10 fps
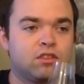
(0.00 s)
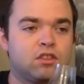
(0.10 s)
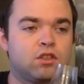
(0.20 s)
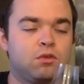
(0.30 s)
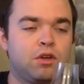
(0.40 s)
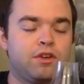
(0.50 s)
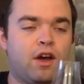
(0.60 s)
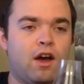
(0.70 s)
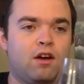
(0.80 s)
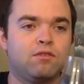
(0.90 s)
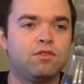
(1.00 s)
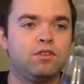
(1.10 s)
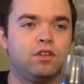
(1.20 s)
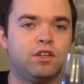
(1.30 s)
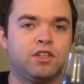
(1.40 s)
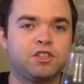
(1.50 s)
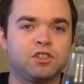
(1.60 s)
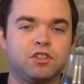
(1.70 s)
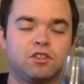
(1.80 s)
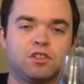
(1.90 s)
So what you have
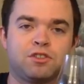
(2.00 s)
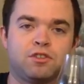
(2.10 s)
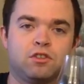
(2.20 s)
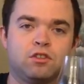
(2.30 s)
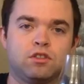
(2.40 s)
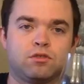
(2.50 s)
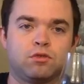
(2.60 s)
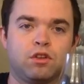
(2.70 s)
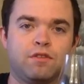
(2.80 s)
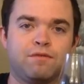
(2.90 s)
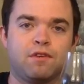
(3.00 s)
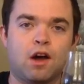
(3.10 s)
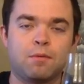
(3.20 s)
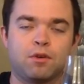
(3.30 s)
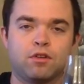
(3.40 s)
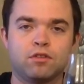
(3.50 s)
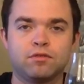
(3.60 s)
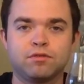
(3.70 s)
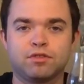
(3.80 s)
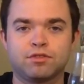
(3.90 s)
initially is just this really vibrant,
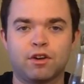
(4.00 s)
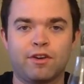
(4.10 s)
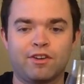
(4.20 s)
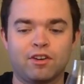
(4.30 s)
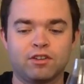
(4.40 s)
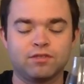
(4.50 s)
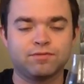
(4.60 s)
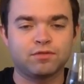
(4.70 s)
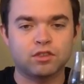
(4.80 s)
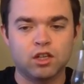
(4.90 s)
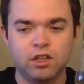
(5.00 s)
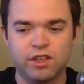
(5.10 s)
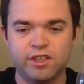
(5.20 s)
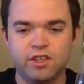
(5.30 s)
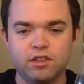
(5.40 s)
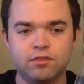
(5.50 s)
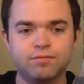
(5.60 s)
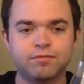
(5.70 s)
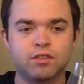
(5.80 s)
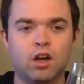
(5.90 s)
fragrant, clean,
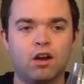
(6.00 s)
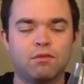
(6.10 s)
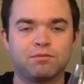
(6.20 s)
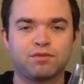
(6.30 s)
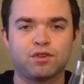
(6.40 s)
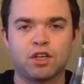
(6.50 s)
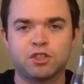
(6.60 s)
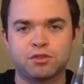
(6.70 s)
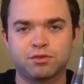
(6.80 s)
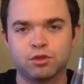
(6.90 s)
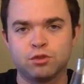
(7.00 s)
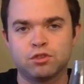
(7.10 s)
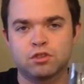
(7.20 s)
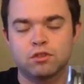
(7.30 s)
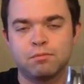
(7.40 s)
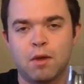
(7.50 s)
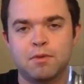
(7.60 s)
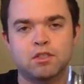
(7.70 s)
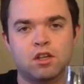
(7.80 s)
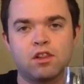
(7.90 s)
fresh fruits, maybe
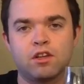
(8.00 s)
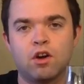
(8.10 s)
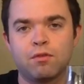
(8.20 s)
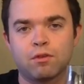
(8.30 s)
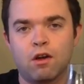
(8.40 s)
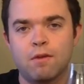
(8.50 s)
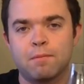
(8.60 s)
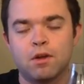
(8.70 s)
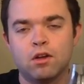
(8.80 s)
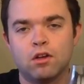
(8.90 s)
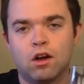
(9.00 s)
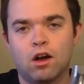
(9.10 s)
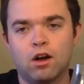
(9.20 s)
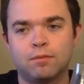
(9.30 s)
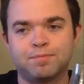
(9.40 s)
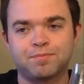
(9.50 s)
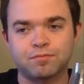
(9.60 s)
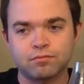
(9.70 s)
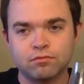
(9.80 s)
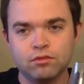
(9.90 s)
slightly overripe,
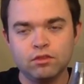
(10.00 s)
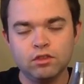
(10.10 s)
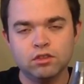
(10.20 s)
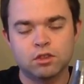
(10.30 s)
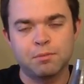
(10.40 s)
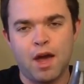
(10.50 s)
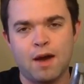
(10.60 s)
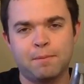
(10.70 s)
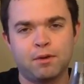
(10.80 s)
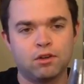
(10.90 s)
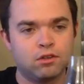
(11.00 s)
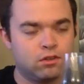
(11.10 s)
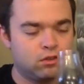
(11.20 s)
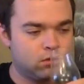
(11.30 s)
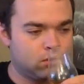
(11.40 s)
some apple,